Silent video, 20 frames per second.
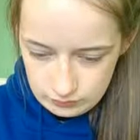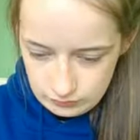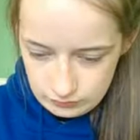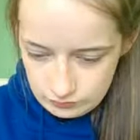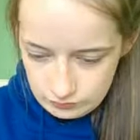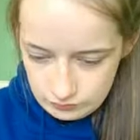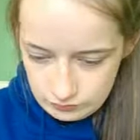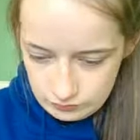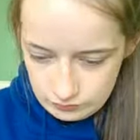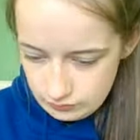
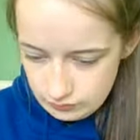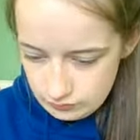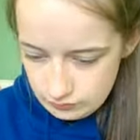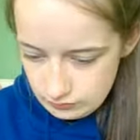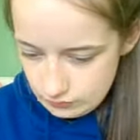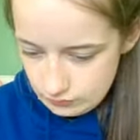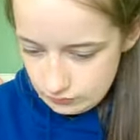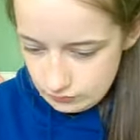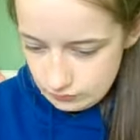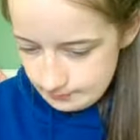
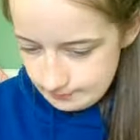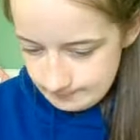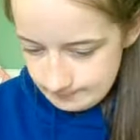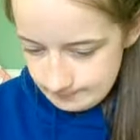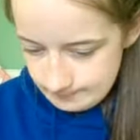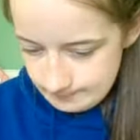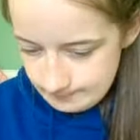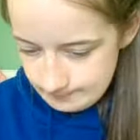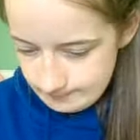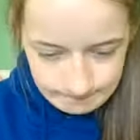
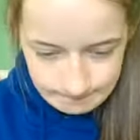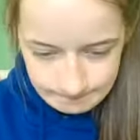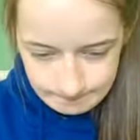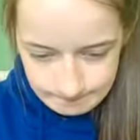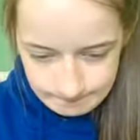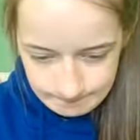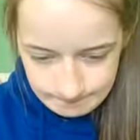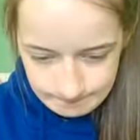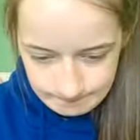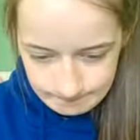
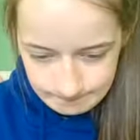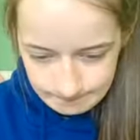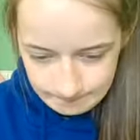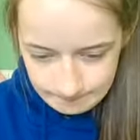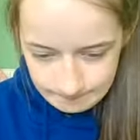Nobody speaks.